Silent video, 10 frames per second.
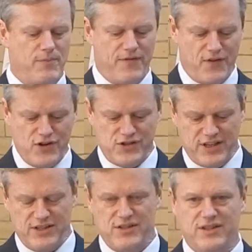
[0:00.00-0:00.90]
The first
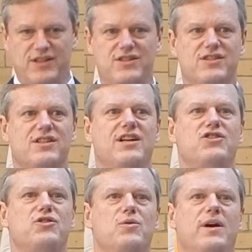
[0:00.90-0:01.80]
is that this is an
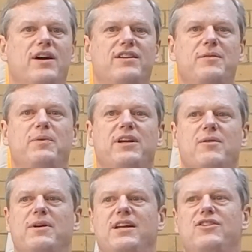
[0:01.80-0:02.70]
issue we are deeply
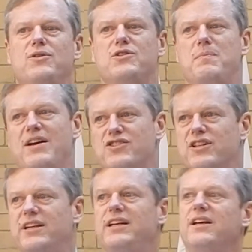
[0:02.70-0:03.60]
committed to,
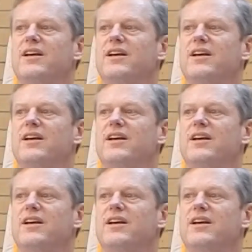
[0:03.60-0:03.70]
especially